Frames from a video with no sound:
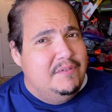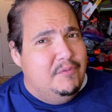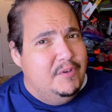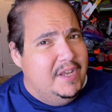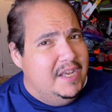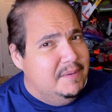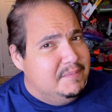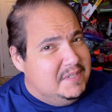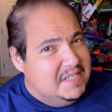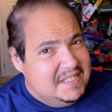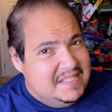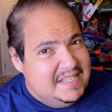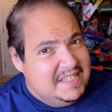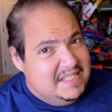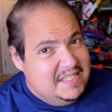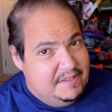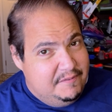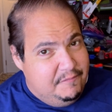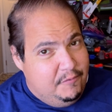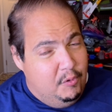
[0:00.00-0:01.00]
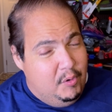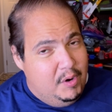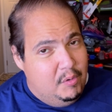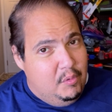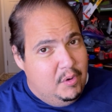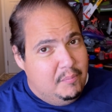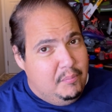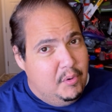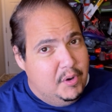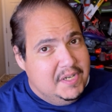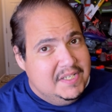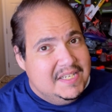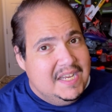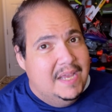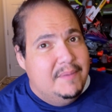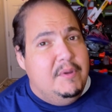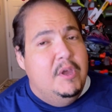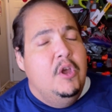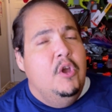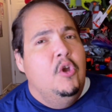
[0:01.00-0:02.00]
we got up to 64 at one point in
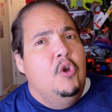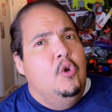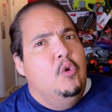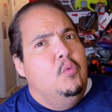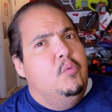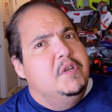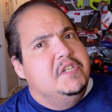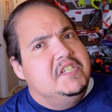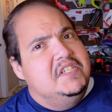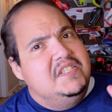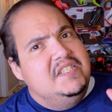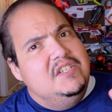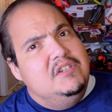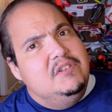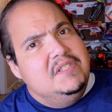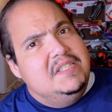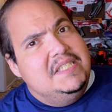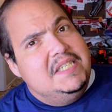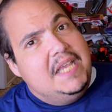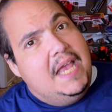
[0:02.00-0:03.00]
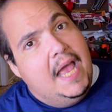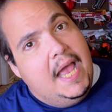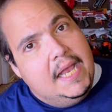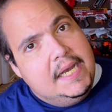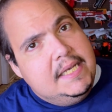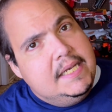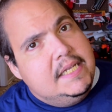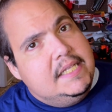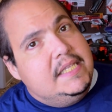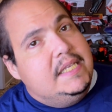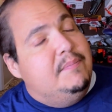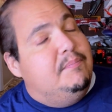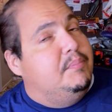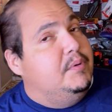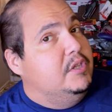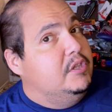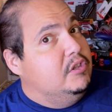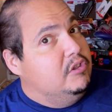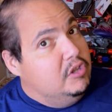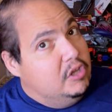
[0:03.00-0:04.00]
time, which is still technically
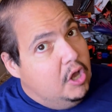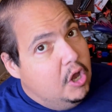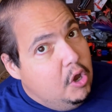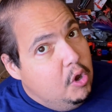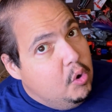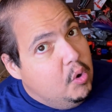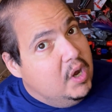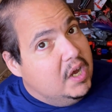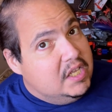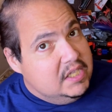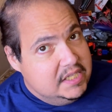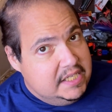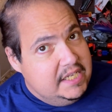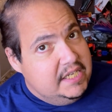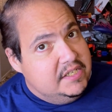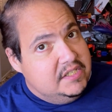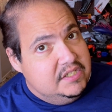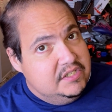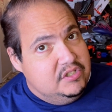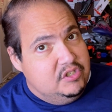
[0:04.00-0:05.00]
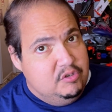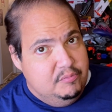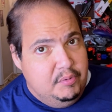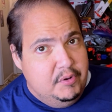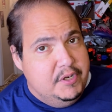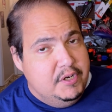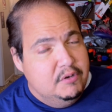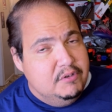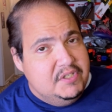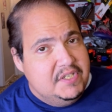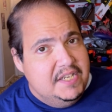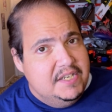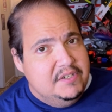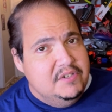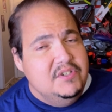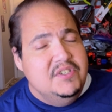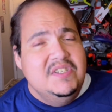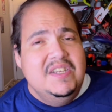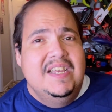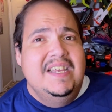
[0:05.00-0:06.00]
below Elite 2.0
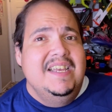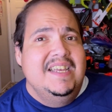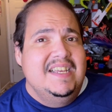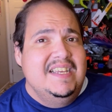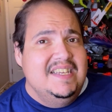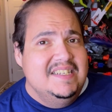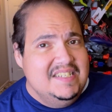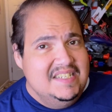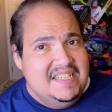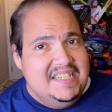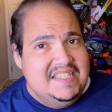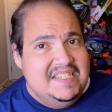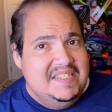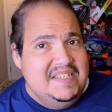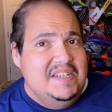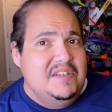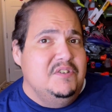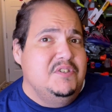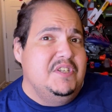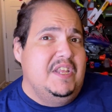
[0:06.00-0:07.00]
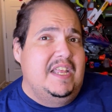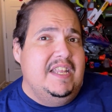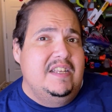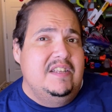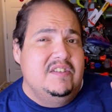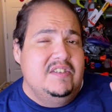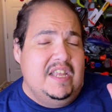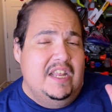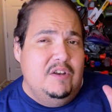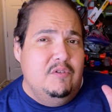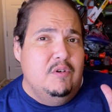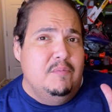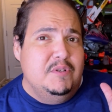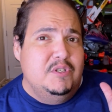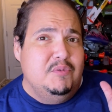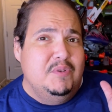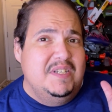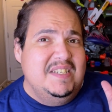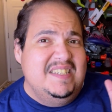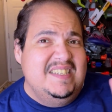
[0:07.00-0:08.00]
standards, because Elite standards is anywhere
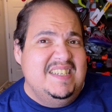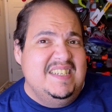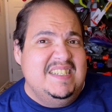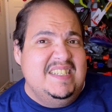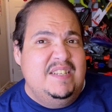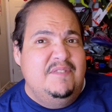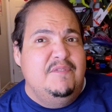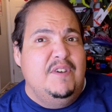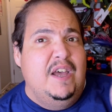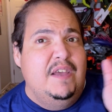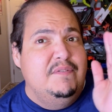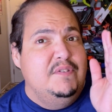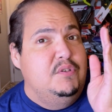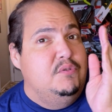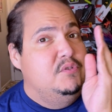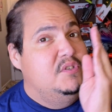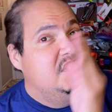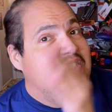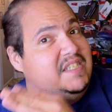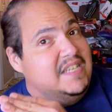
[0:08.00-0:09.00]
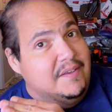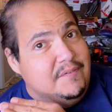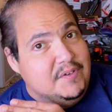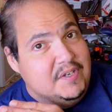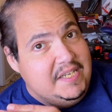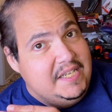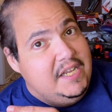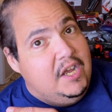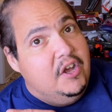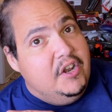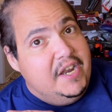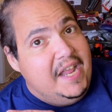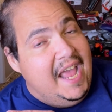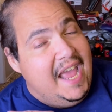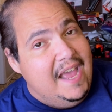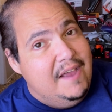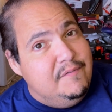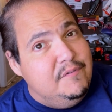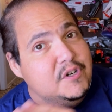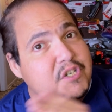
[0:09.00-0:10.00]
between 65 to 70 on
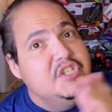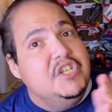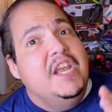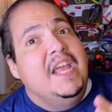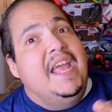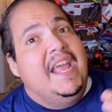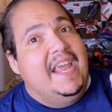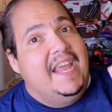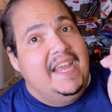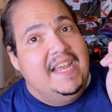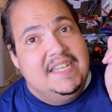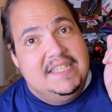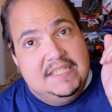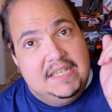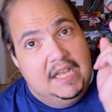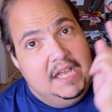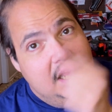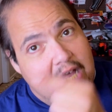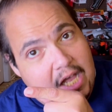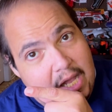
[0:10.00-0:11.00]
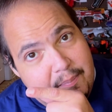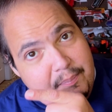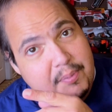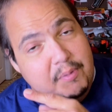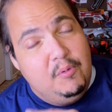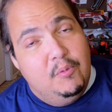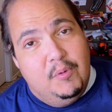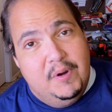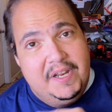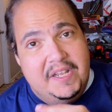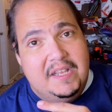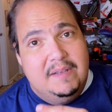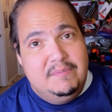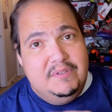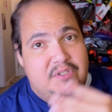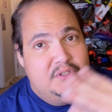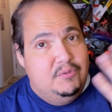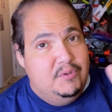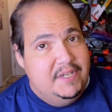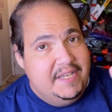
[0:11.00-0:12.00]
average, and up when it comes
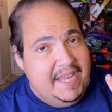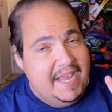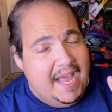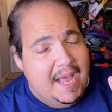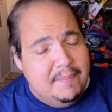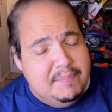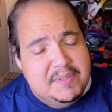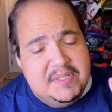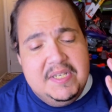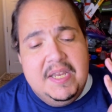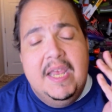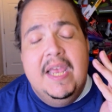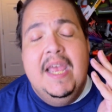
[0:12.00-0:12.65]
to caps.